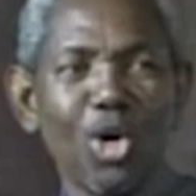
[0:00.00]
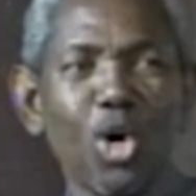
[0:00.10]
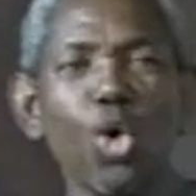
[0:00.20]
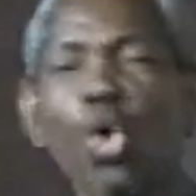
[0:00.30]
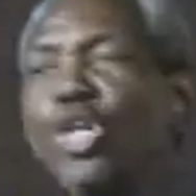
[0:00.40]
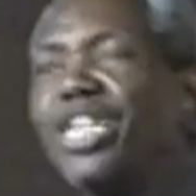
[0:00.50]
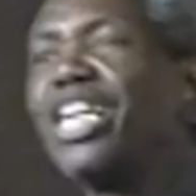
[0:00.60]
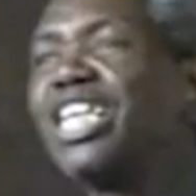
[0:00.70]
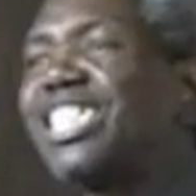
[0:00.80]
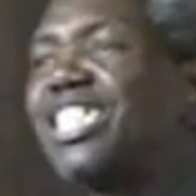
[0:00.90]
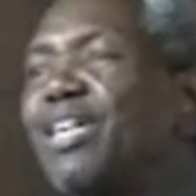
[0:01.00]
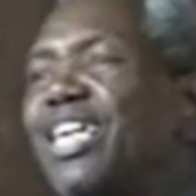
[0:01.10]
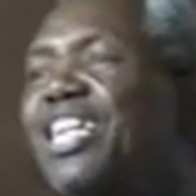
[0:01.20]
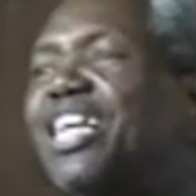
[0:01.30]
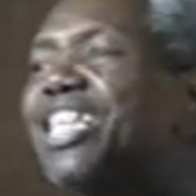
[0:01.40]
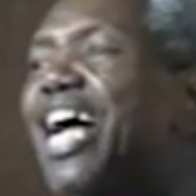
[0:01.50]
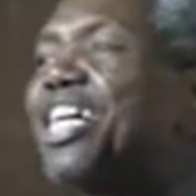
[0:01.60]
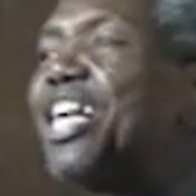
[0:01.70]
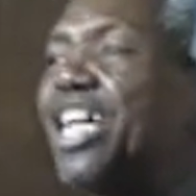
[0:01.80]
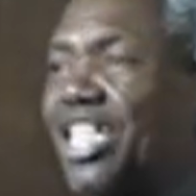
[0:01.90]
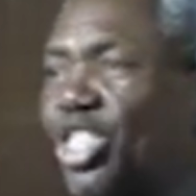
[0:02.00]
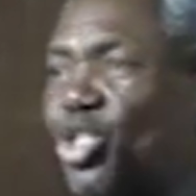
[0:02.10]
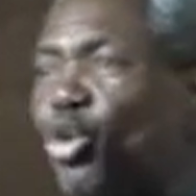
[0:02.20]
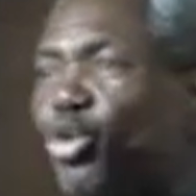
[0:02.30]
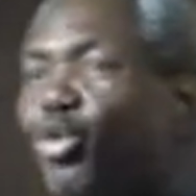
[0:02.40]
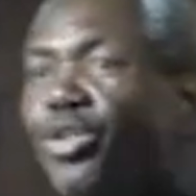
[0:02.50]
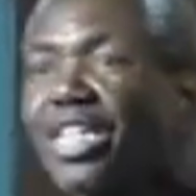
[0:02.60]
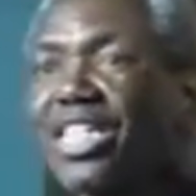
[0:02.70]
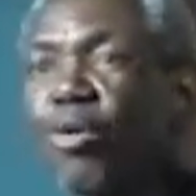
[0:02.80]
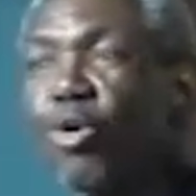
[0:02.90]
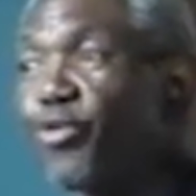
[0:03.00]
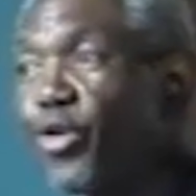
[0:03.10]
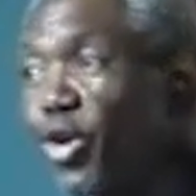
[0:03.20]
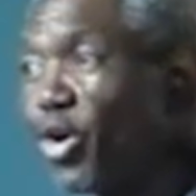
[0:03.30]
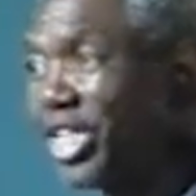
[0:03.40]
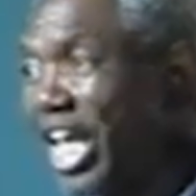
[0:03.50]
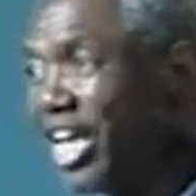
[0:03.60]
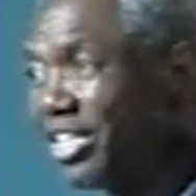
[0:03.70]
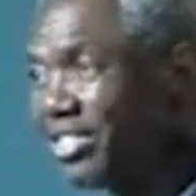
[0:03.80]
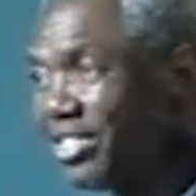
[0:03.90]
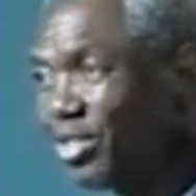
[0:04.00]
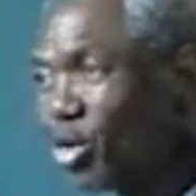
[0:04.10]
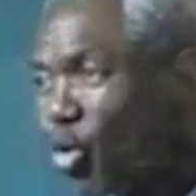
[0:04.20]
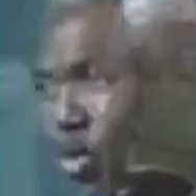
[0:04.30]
Who needs greater grace to do greater work for God here? Who?